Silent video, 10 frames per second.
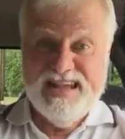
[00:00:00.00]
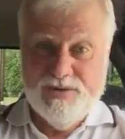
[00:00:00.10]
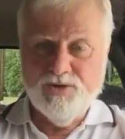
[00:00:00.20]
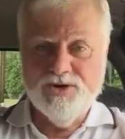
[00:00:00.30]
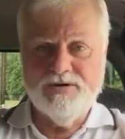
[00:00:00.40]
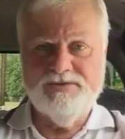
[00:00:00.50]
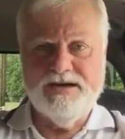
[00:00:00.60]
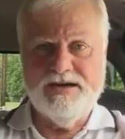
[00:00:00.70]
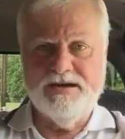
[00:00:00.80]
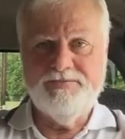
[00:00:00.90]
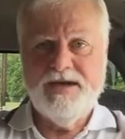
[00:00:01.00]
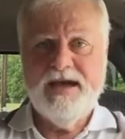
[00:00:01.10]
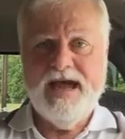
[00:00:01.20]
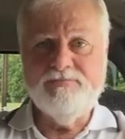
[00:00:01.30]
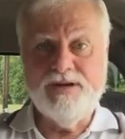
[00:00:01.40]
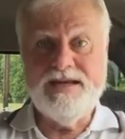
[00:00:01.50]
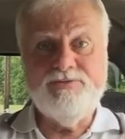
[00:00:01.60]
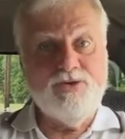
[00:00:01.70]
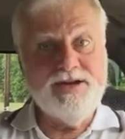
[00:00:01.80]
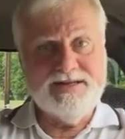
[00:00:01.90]
the word of God and
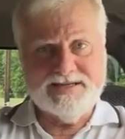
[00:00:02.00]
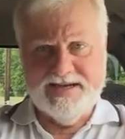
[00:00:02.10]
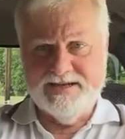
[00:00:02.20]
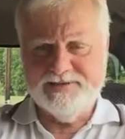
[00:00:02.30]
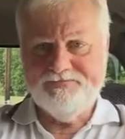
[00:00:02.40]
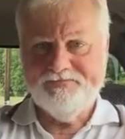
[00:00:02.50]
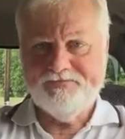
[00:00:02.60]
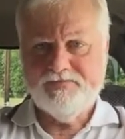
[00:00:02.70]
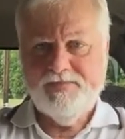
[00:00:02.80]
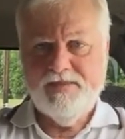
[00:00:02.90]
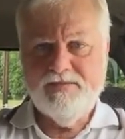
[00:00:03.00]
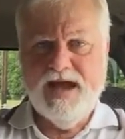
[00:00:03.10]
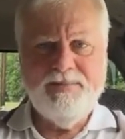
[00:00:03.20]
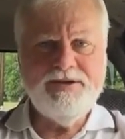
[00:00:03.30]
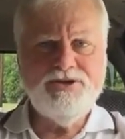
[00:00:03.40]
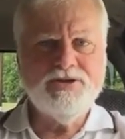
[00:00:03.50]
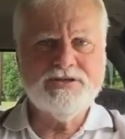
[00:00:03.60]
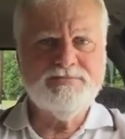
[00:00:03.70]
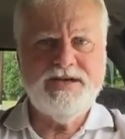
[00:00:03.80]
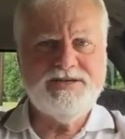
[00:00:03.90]
believe what it says. I've been doing
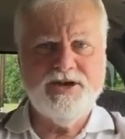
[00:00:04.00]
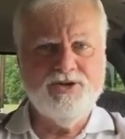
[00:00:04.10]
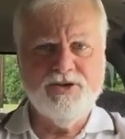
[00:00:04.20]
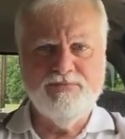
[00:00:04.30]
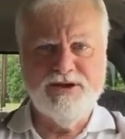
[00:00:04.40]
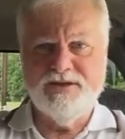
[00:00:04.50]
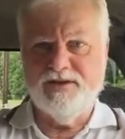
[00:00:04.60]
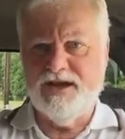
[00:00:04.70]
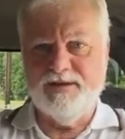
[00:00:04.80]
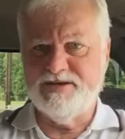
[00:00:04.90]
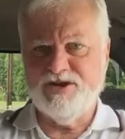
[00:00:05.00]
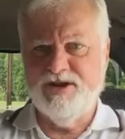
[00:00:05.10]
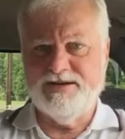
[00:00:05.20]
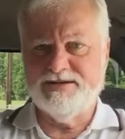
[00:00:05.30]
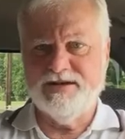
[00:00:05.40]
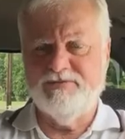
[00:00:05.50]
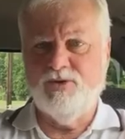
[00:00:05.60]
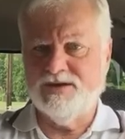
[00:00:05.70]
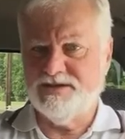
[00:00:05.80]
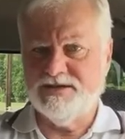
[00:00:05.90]
some teaching on the blood of the Lamb. It's great stuff.
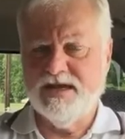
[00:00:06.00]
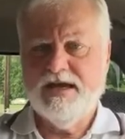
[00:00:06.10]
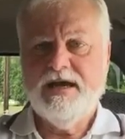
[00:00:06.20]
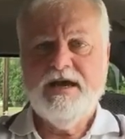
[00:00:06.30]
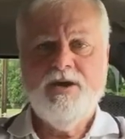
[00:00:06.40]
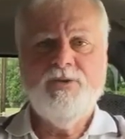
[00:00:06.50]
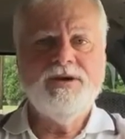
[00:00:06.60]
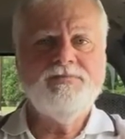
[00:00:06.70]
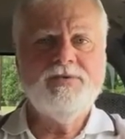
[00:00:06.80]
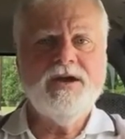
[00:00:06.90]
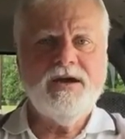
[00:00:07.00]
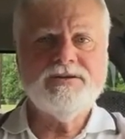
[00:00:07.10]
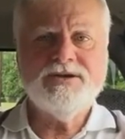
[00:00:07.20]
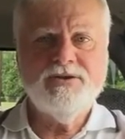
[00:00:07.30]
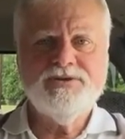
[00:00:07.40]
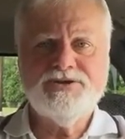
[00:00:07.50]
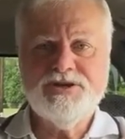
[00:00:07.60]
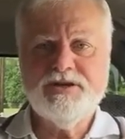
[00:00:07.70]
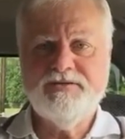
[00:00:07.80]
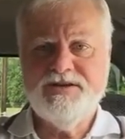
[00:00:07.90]
Watch this. When God told the
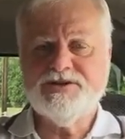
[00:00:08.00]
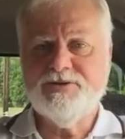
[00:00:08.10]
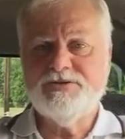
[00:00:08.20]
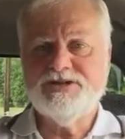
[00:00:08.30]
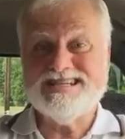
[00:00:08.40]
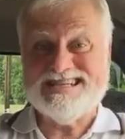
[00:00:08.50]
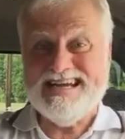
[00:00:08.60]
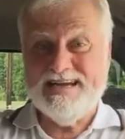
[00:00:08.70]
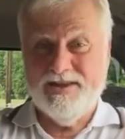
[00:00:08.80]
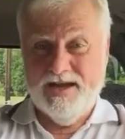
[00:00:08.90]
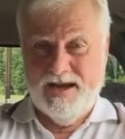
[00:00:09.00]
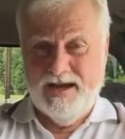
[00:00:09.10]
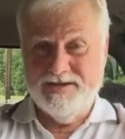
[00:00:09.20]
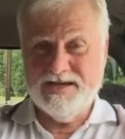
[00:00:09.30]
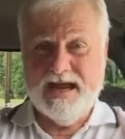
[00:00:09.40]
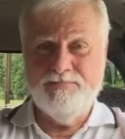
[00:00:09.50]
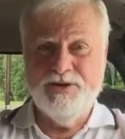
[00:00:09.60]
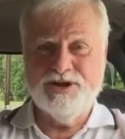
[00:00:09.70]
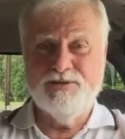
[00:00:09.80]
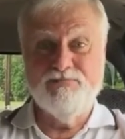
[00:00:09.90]
children of Israel to stay in the house and
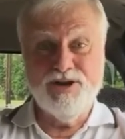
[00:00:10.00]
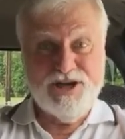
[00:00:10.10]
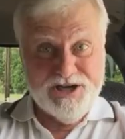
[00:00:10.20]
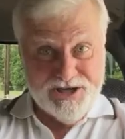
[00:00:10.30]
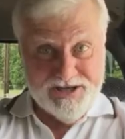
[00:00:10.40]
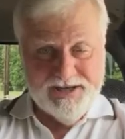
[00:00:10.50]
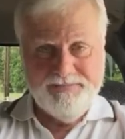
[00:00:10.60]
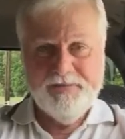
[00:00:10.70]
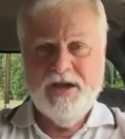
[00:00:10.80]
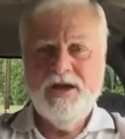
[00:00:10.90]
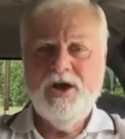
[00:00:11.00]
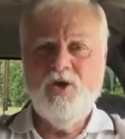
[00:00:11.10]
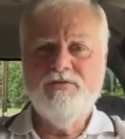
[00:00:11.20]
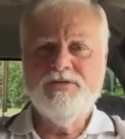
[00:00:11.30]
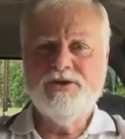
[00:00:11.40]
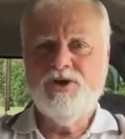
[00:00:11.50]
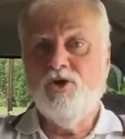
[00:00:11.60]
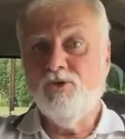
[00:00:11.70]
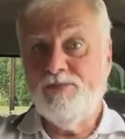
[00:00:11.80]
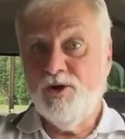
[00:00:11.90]
put the blood over the
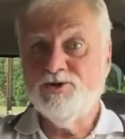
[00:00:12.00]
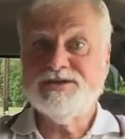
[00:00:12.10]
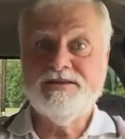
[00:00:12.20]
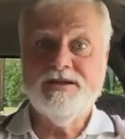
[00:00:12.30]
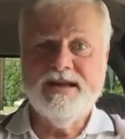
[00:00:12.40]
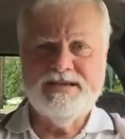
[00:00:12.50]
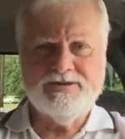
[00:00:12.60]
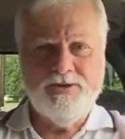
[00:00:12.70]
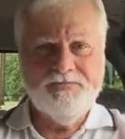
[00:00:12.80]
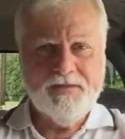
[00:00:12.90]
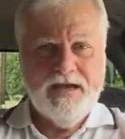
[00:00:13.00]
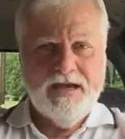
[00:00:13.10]
doorpost and the lintel,